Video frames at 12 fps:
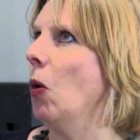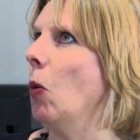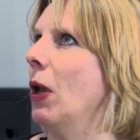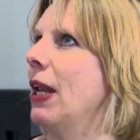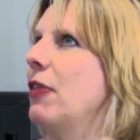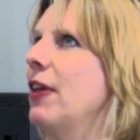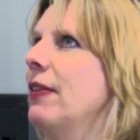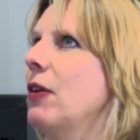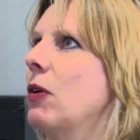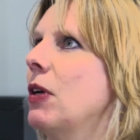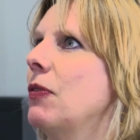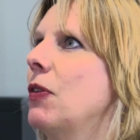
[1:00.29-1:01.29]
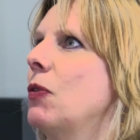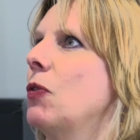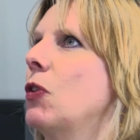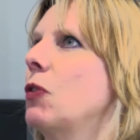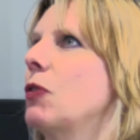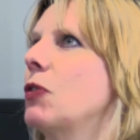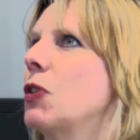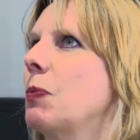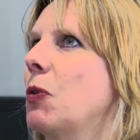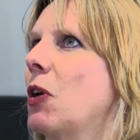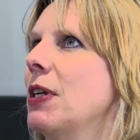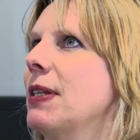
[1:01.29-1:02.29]
Well, I think there are
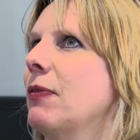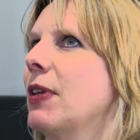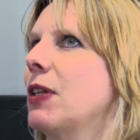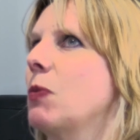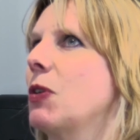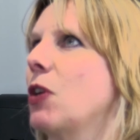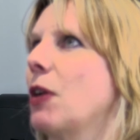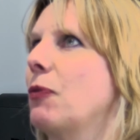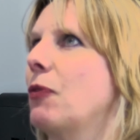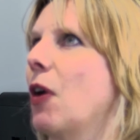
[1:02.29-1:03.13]
surprising things which I